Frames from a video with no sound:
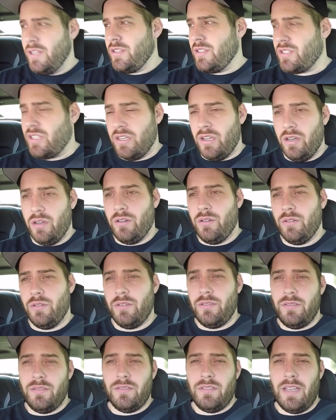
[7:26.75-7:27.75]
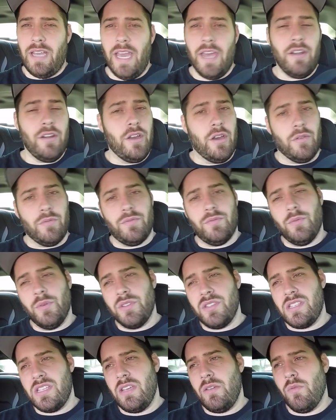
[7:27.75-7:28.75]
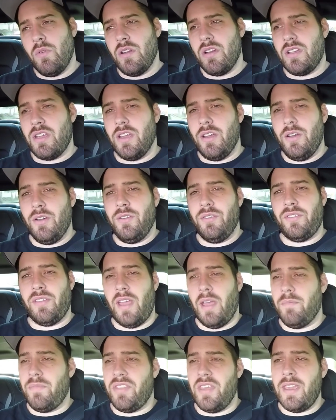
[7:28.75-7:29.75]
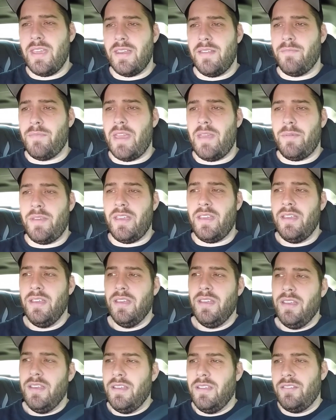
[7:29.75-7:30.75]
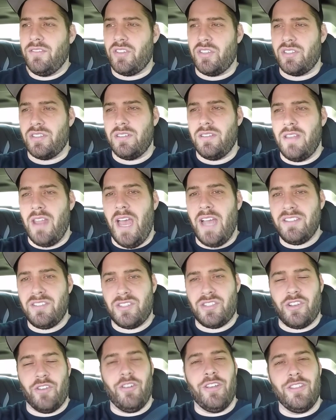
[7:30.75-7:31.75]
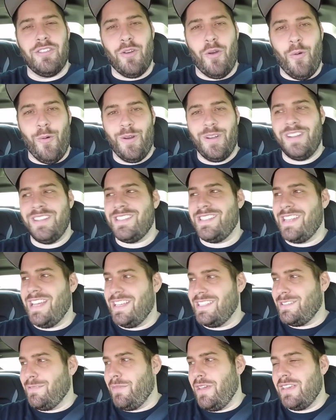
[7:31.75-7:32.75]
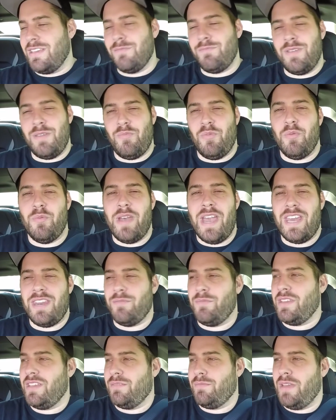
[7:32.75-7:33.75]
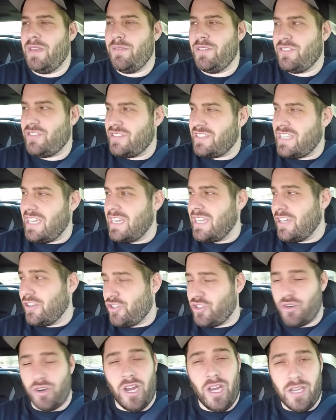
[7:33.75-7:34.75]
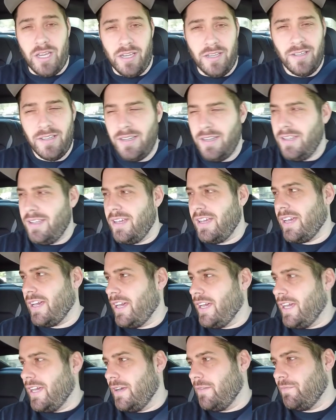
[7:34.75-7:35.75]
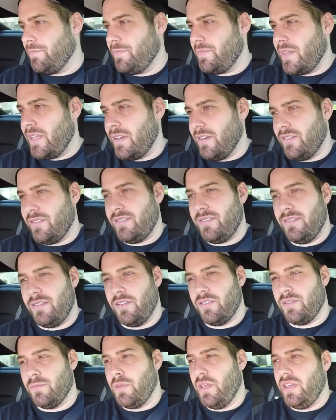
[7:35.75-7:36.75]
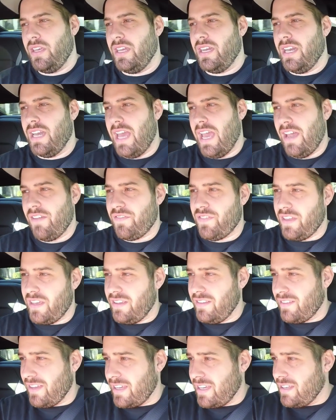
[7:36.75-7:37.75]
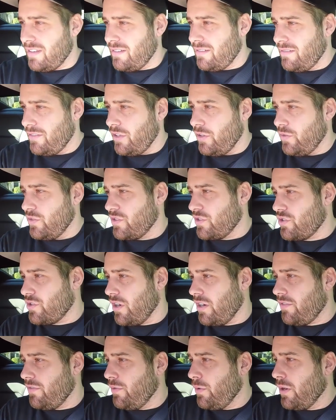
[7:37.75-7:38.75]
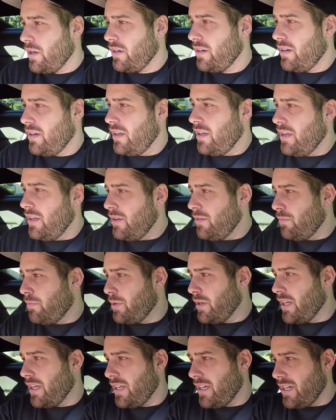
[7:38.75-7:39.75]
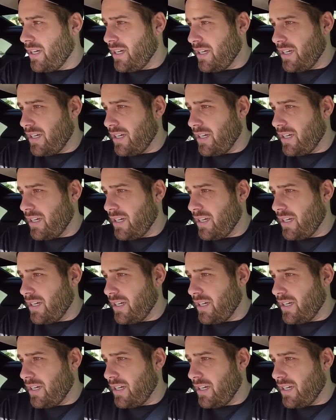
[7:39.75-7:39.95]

So I don't know, we'll see where it goes. I'm thinking of maybe just not stirring the hornet's nest and making people mad at me and maybe just getting a truck, because there's 1.5 million things I can use a truck for. But